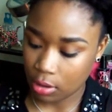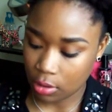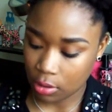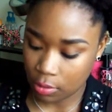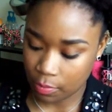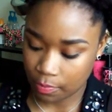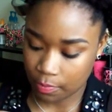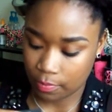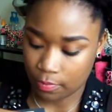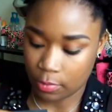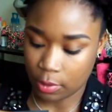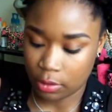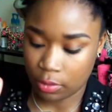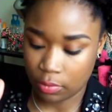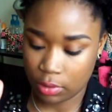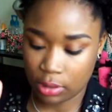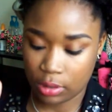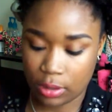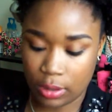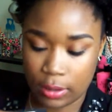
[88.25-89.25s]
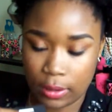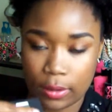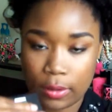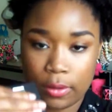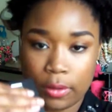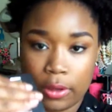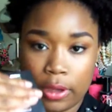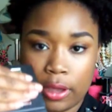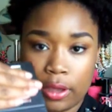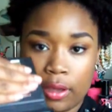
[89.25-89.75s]
Oh, I don't want to like,
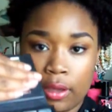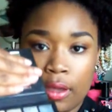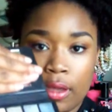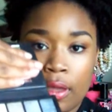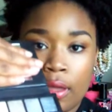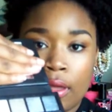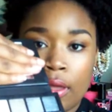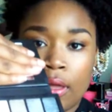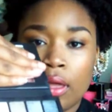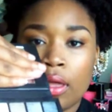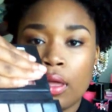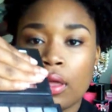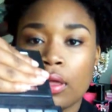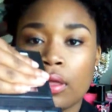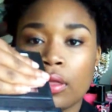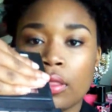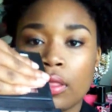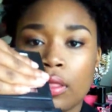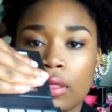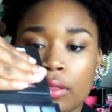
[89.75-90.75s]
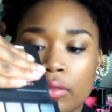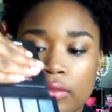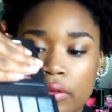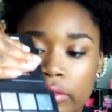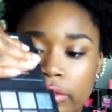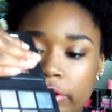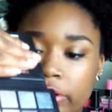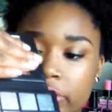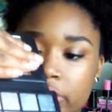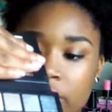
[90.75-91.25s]
okay. So
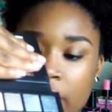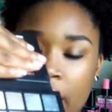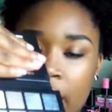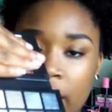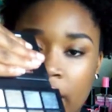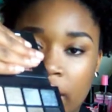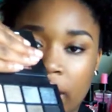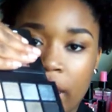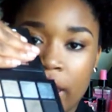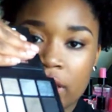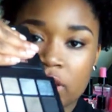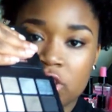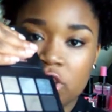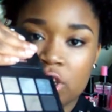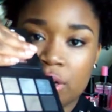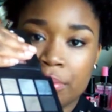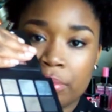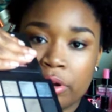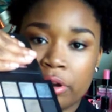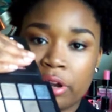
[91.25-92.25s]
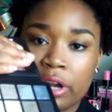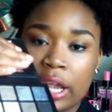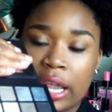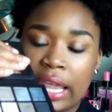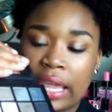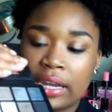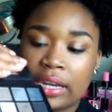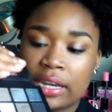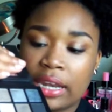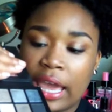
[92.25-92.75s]
there's that. It has shimmer
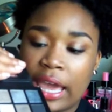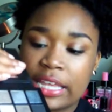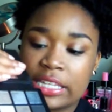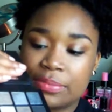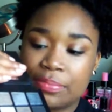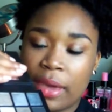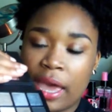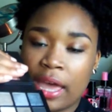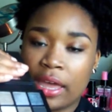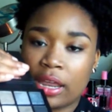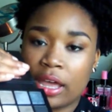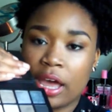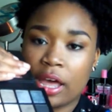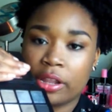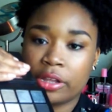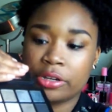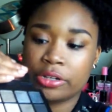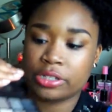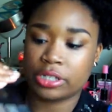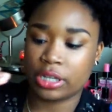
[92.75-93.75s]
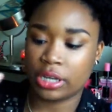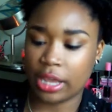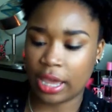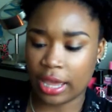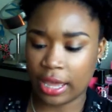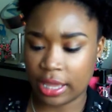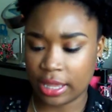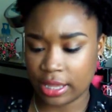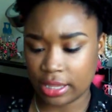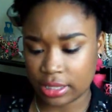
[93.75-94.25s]
and it has matte colors. It
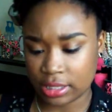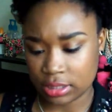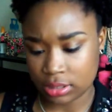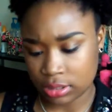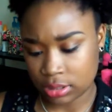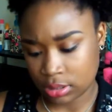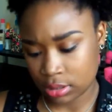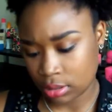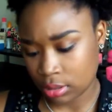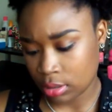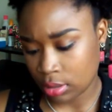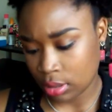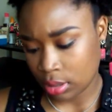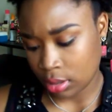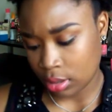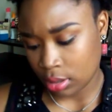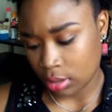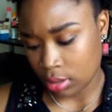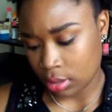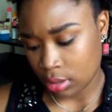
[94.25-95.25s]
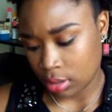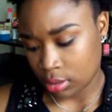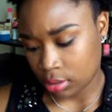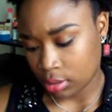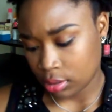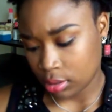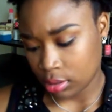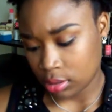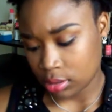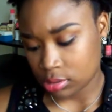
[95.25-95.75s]
has
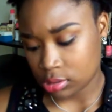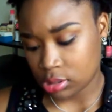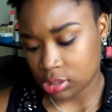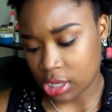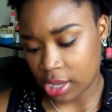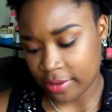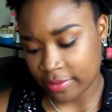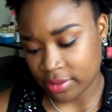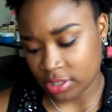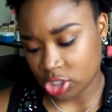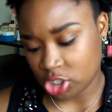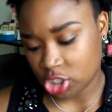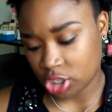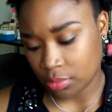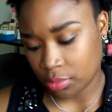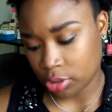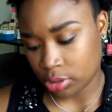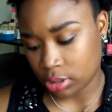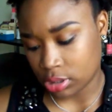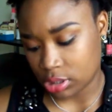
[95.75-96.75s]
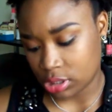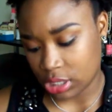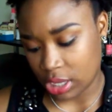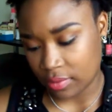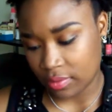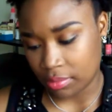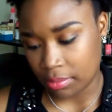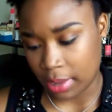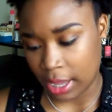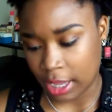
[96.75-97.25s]
7 shimmer and
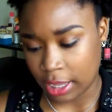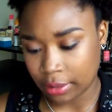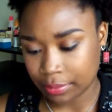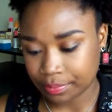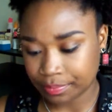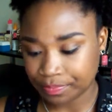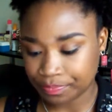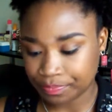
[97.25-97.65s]
7 matte.